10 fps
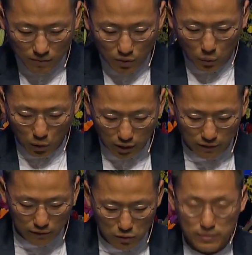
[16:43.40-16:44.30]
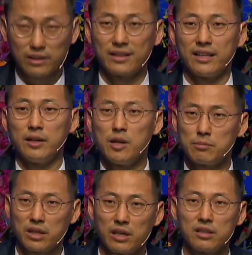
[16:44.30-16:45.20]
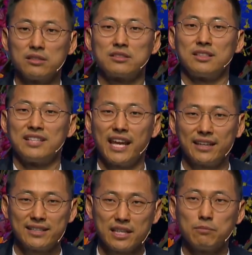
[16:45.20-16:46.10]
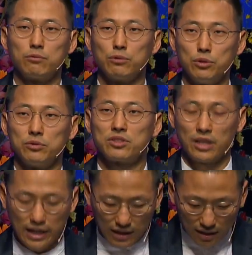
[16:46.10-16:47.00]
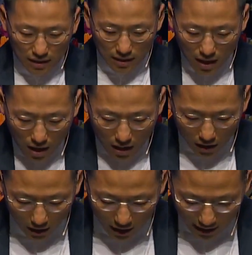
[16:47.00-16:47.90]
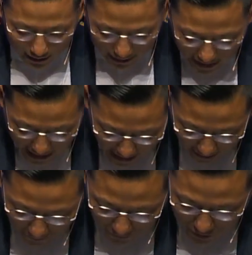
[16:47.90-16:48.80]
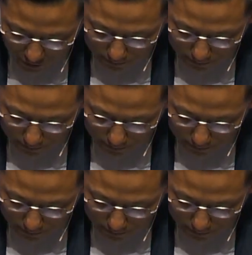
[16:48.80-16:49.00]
The work of humility begins to take deep roots in our lives.